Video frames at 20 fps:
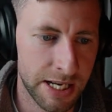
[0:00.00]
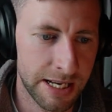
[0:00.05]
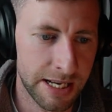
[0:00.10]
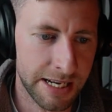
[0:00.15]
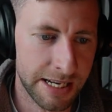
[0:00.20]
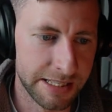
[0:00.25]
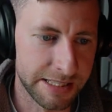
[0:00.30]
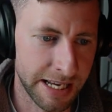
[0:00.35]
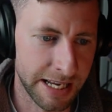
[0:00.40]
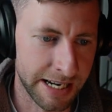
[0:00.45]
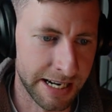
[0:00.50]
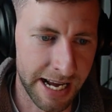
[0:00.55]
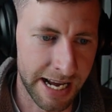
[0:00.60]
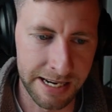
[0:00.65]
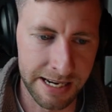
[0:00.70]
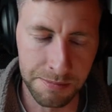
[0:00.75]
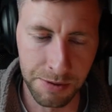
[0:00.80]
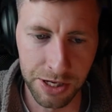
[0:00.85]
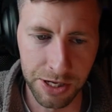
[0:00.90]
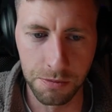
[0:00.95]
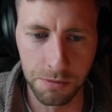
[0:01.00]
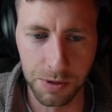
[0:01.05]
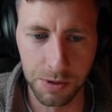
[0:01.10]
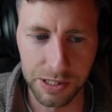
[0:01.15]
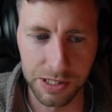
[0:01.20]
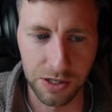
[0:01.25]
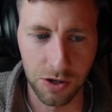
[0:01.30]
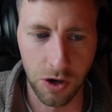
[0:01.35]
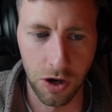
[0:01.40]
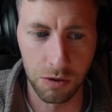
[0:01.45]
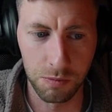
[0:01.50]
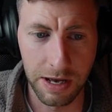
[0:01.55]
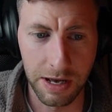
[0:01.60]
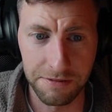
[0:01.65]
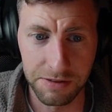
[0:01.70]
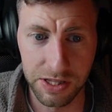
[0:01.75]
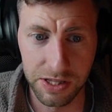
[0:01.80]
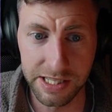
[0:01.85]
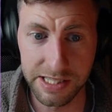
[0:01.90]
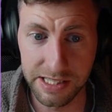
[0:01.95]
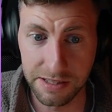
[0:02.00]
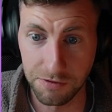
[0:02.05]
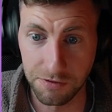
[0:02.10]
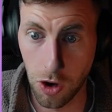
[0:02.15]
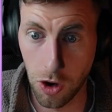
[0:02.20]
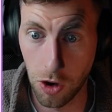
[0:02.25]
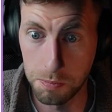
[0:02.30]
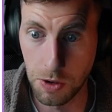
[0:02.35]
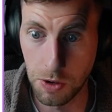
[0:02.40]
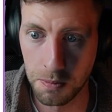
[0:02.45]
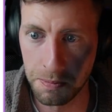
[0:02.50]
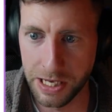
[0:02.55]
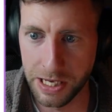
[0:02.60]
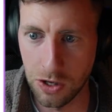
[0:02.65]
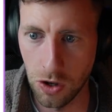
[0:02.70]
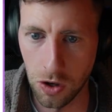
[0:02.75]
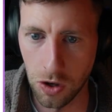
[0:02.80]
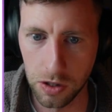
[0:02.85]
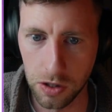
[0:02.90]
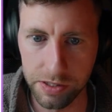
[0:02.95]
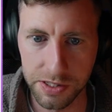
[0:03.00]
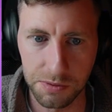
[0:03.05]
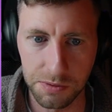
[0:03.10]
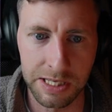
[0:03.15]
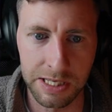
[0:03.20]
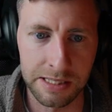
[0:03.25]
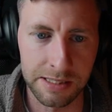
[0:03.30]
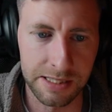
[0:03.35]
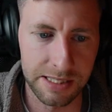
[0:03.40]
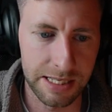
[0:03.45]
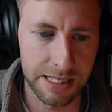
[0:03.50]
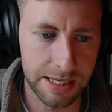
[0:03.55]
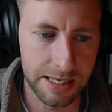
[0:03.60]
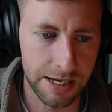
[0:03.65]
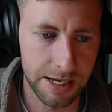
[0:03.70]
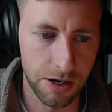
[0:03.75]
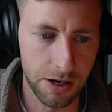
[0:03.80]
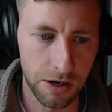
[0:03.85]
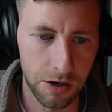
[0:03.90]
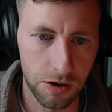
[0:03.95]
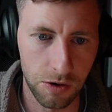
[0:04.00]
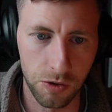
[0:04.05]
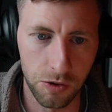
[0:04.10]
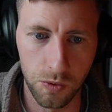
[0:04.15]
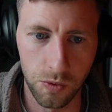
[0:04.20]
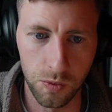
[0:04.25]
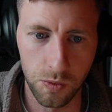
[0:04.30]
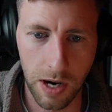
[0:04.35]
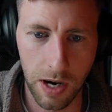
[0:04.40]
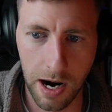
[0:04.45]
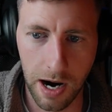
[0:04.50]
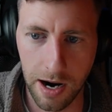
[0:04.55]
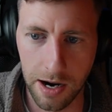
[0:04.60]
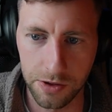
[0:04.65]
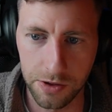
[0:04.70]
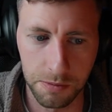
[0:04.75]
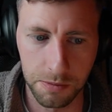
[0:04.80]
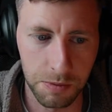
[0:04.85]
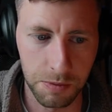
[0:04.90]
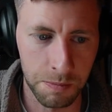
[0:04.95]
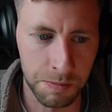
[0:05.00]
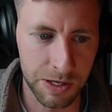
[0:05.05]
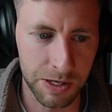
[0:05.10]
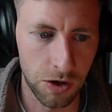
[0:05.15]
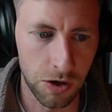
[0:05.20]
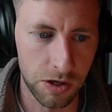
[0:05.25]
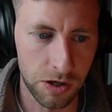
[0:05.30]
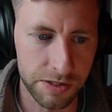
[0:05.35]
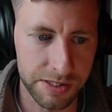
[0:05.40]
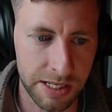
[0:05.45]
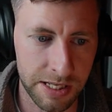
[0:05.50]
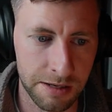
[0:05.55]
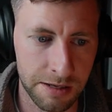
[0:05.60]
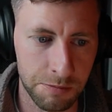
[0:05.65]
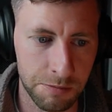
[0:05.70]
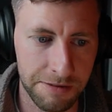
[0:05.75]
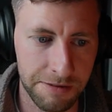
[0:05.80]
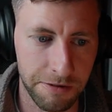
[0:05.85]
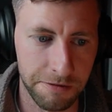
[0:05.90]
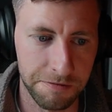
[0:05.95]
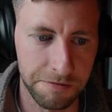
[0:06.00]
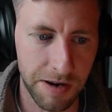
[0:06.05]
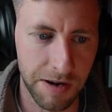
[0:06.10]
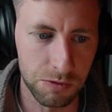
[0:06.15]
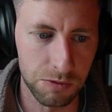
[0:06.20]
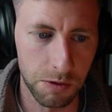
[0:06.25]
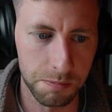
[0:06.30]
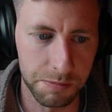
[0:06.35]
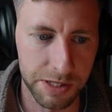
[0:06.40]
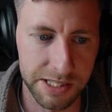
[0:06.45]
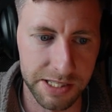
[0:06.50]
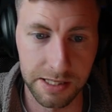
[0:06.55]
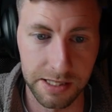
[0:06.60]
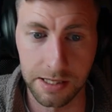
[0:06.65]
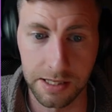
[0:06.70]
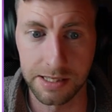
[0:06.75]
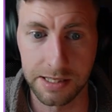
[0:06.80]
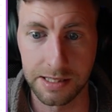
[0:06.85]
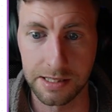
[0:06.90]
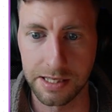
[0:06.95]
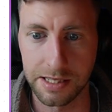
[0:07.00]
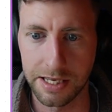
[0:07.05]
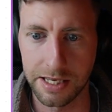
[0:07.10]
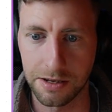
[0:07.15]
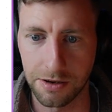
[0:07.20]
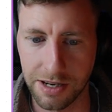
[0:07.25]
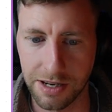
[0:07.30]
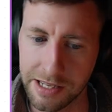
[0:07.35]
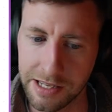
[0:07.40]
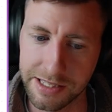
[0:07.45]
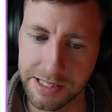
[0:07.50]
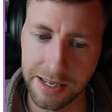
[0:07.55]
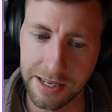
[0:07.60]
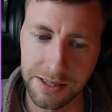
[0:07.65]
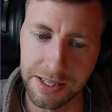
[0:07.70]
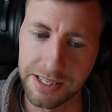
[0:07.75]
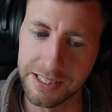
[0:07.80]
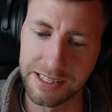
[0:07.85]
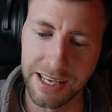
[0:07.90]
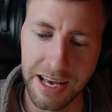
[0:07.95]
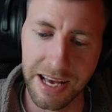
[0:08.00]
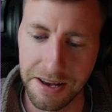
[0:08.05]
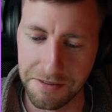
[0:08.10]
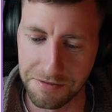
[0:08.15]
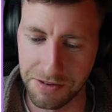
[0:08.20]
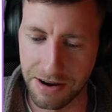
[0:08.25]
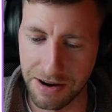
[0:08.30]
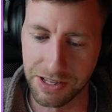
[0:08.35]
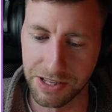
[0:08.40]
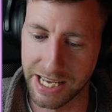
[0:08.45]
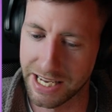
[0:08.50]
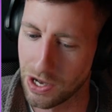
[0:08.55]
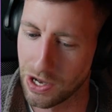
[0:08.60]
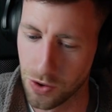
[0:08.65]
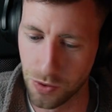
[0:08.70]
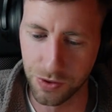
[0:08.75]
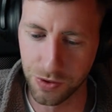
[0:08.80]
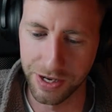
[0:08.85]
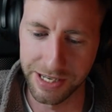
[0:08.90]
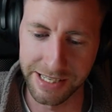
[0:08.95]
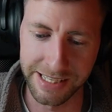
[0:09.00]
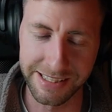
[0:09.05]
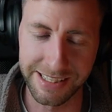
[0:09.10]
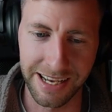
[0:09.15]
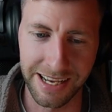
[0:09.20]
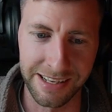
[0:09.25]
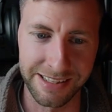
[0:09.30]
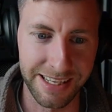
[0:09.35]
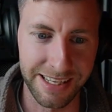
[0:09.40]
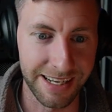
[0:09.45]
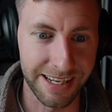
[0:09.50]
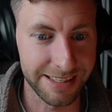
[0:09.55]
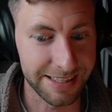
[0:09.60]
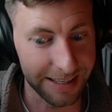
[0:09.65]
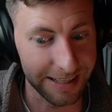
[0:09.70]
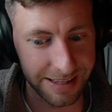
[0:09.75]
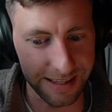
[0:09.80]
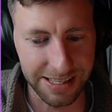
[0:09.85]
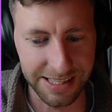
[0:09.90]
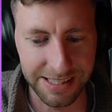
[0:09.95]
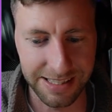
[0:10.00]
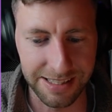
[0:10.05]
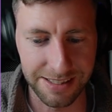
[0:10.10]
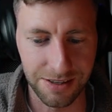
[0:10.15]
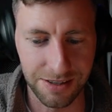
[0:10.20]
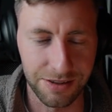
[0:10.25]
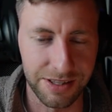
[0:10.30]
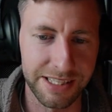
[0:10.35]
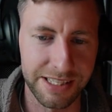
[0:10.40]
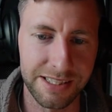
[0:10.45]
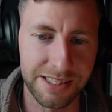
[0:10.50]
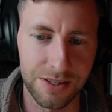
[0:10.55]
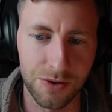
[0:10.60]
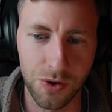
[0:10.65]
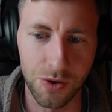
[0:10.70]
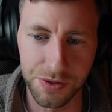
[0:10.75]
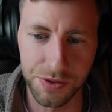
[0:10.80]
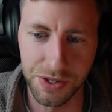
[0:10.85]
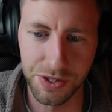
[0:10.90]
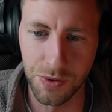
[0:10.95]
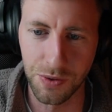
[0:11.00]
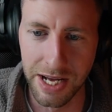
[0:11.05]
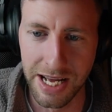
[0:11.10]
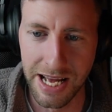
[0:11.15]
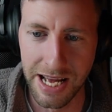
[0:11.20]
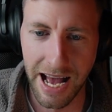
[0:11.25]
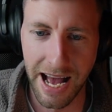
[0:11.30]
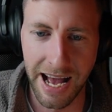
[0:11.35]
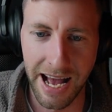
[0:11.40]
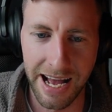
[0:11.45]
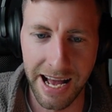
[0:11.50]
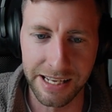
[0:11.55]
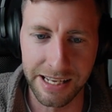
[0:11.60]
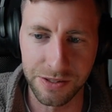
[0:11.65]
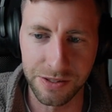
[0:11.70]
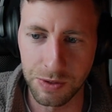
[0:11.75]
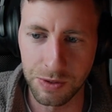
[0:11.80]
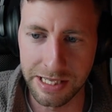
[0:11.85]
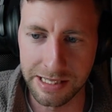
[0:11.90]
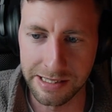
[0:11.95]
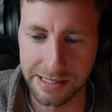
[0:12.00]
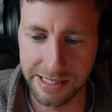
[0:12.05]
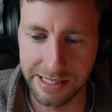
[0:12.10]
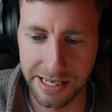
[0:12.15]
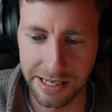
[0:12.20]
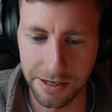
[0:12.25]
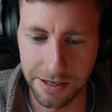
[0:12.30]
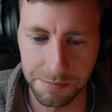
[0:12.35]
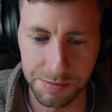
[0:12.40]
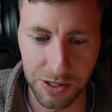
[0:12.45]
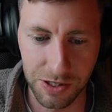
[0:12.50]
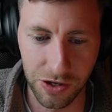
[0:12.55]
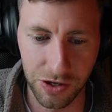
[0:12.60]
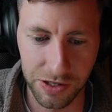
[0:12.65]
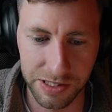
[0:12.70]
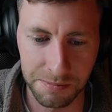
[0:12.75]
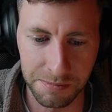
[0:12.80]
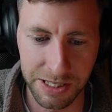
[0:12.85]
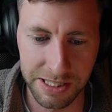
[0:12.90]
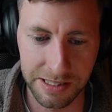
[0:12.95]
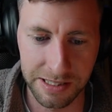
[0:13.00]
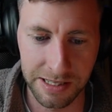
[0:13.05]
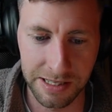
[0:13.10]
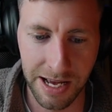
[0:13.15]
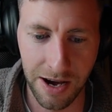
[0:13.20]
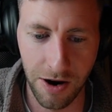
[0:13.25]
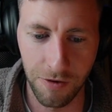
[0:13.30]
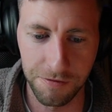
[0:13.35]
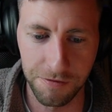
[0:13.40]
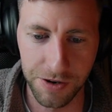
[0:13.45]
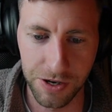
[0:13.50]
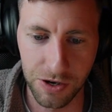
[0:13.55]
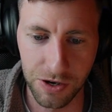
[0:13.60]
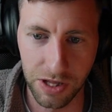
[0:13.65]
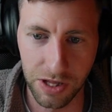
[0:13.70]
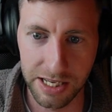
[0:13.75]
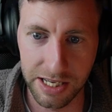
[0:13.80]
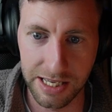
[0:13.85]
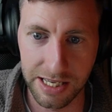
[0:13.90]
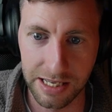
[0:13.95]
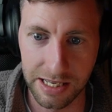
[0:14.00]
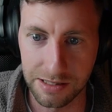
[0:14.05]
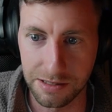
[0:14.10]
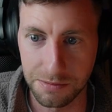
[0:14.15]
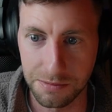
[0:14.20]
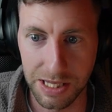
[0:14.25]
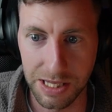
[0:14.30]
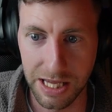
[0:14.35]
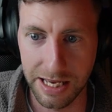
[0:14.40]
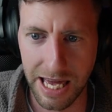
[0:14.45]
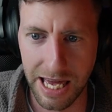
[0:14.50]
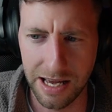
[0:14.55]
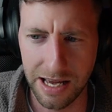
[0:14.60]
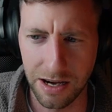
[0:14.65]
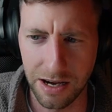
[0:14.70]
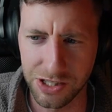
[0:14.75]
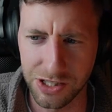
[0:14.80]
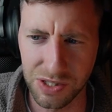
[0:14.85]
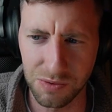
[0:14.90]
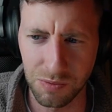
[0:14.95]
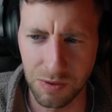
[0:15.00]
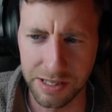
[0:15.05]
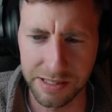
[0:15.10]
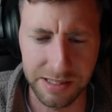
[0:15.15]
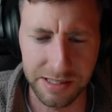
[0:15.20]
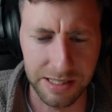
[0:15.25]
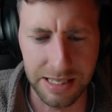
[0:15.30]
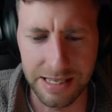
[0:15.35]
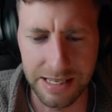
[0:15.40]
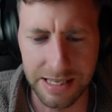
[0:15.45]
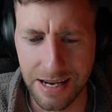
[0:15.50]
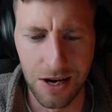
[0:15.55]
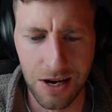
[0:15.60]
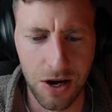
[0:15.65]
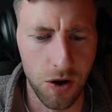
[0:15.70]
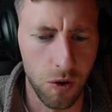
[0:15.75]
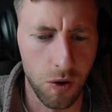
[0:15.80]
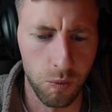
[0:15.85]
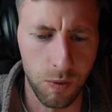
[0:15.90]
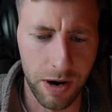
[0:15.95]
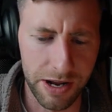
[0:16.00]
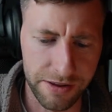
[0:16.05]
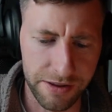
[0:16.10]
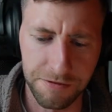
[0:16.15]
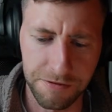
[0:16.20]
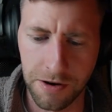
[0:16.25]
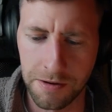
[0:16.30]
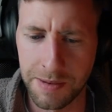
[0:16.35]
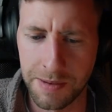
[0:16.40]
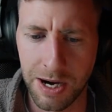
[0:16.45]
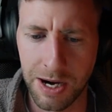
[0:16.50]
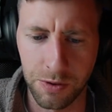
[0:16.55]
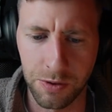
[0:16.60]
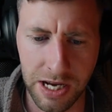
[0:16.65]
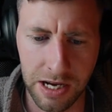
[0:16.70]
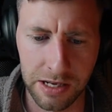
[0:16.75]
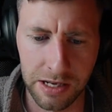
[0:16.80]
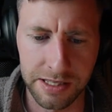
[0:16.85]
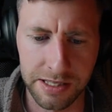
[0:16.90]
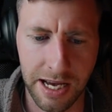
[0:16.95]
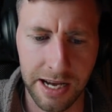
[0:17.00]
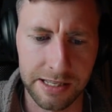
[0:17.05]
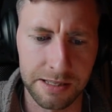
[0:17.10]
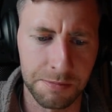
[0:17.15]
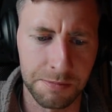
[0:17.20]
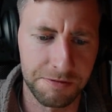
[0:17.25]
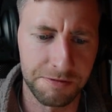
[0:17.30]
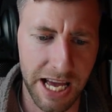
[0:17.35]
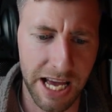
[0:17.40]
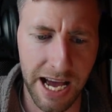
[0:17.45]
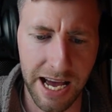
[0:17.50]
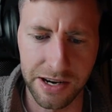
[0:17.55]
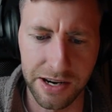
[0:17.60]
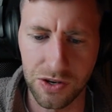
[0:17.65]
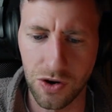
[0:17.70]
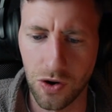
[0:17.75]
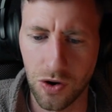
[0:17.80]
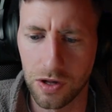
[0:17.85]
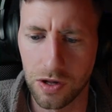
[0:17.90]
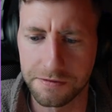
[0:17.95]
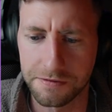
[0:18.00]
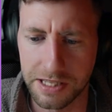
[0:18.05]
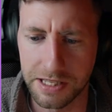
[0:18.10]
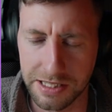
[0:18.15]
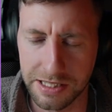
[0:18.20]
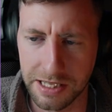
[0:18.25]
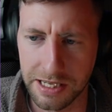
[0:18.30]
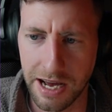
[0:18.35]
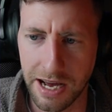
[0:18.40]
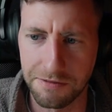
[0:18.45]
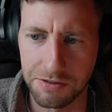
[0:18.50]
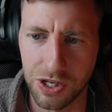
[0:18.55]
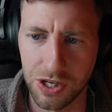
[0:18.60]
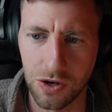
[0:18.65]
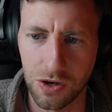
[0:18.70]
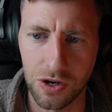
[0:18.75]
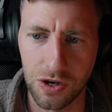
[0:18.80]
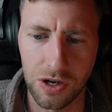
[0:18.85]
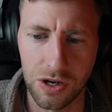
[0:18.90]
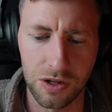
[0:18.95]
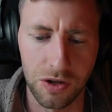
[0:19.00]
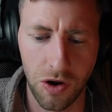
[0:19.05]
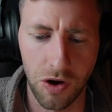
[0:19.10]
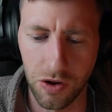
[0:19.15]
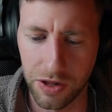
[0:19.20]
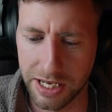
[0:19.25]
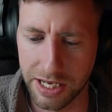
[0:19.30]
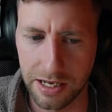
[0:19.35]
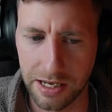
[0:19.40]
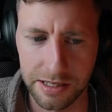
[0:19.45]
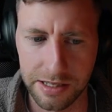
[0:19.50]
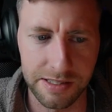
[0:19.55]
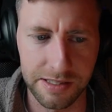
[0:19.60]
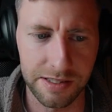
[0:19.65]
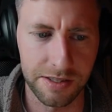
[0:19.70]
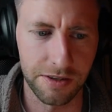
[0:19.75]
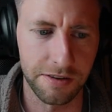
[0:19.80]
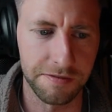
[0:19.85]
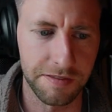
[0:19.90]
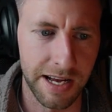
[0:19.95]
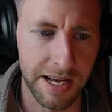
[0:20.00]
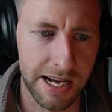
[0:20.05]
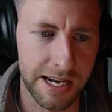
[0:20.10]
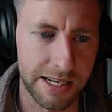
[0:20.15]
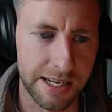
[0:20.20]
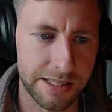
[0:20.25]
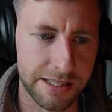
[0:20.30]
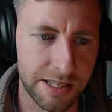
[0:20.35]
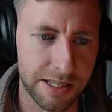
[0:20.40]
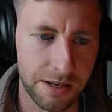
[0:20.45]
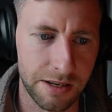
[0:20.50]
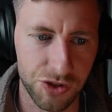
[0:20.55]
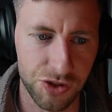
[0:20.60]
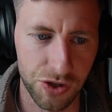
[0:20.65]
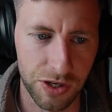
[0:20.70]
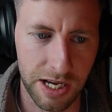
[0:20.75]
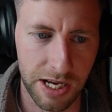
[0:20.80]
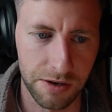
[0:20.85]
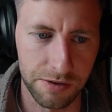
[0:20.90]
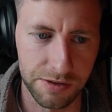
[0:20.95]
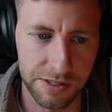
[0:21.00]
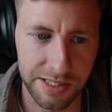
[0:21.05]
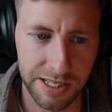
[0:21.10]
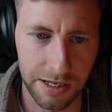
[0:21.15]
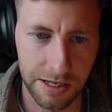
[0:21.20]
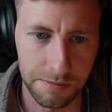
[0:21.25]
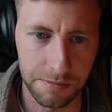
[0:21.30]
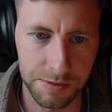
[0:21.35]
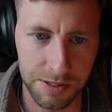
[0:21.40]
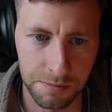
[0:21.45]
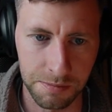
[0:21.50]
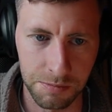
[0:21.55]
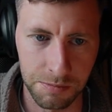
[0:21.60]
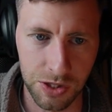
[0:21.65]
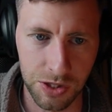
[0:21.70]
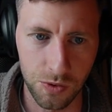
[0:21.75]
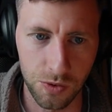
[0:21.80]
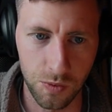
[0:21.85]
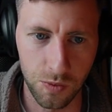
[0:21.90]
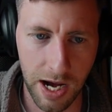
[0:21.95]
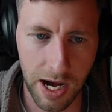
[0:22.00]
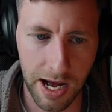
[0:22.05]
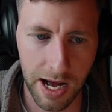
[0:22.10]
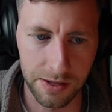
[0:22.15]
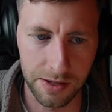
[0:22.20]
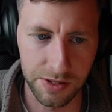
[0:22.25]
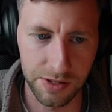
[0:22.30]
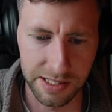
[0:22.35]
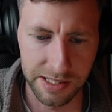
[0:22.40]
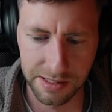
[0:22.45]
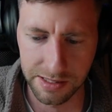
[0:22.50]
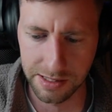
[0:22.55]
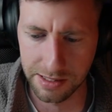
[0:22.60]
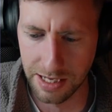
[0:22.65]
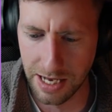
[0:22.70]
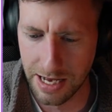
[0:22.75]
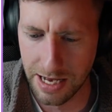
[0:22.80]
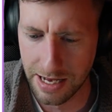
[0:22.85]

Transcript: Then anybody who books a call, we have a list of upcoming calls, so we can see here who are the upcoming calls, and then we have a follow-up list. So this is like your contact list. If you're ever like, who do I need to contact, this is your list to go to, and we can set it up to customize it now for your liking, to be like, hey, I just want to see where they're from, how to contact them, if they had a call, if they didn't have a call, all that kind of stuff. And I'll show you how to set up some new lists.